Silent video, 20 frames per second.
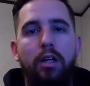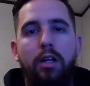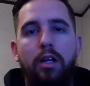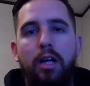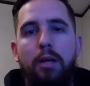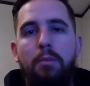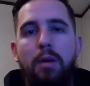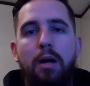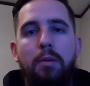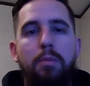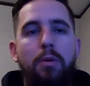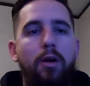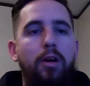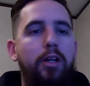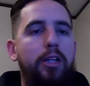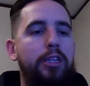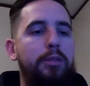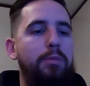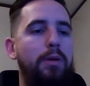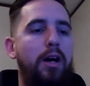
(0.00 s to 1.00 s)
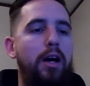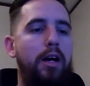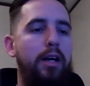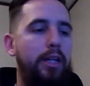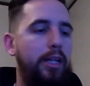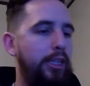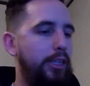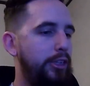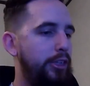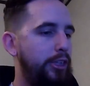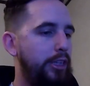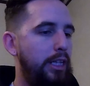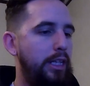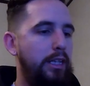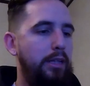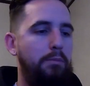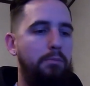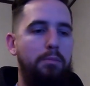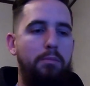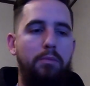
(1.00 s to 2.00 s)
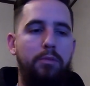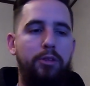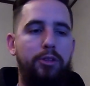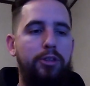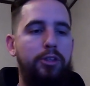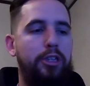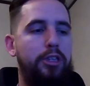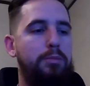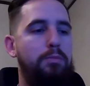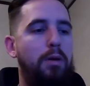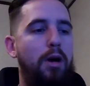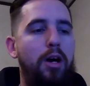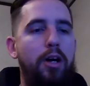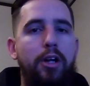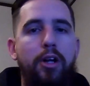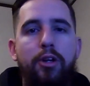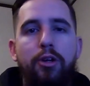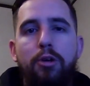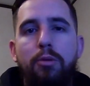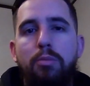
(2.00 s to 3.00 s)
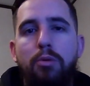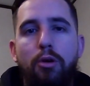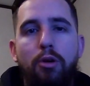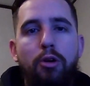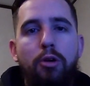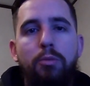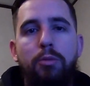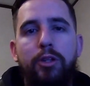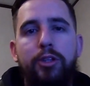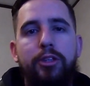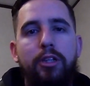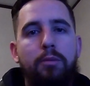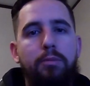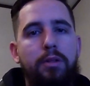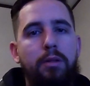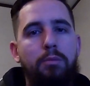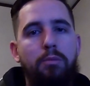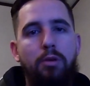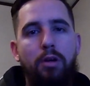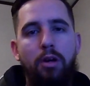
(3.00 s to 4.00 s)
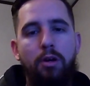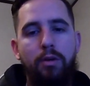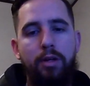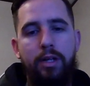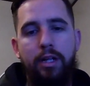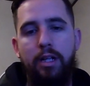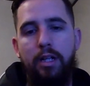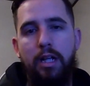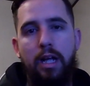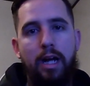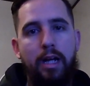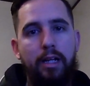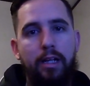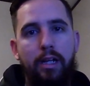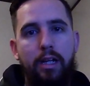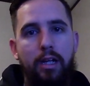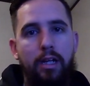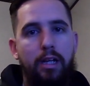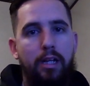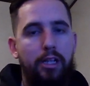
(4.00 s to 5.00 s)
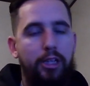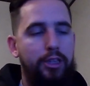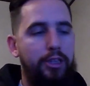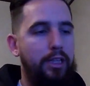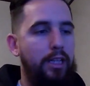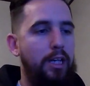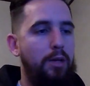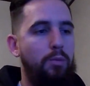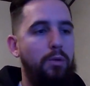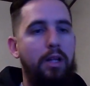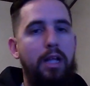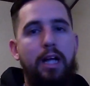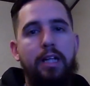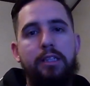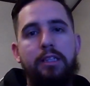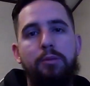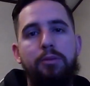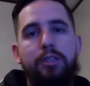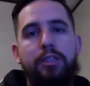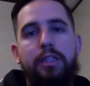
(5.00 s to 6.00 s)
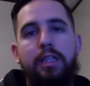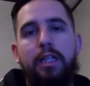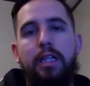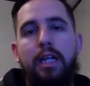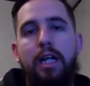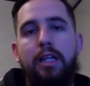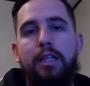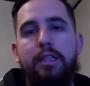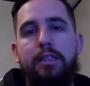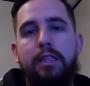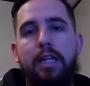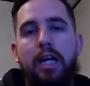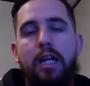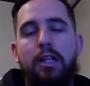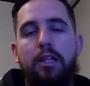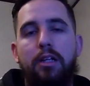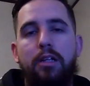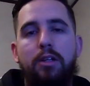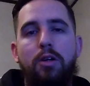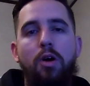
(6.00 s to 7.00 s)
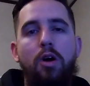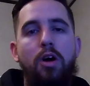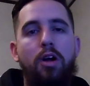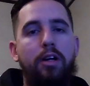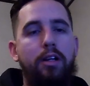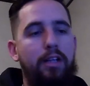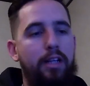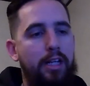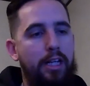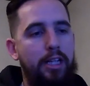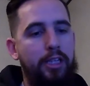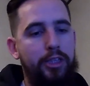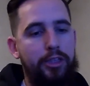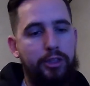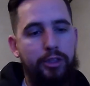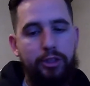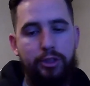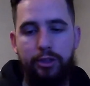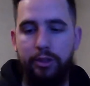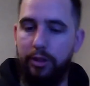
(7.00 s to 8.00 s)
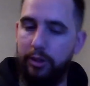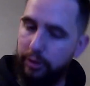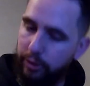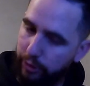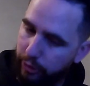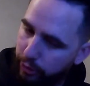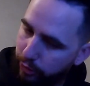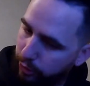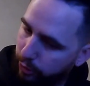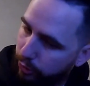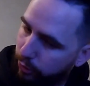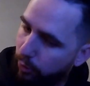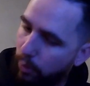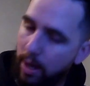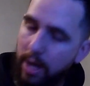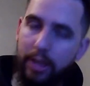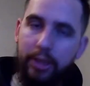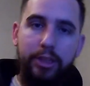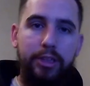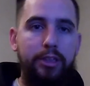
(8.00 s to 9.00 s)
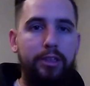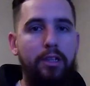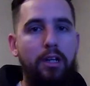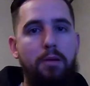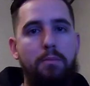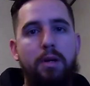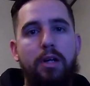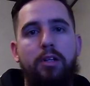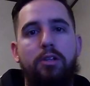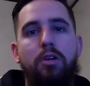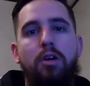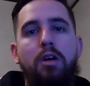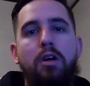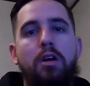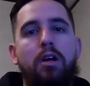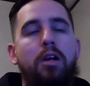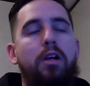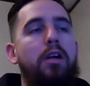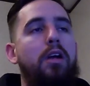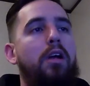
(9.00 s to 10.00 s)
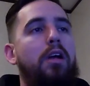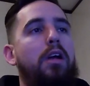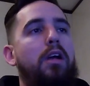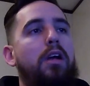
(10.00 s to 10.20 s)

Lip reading: in my parking spot, and she just bought a new broom or something, bro, and it, like, she didn't realize it was sticking out the side of the cart, and it just scratches up my car.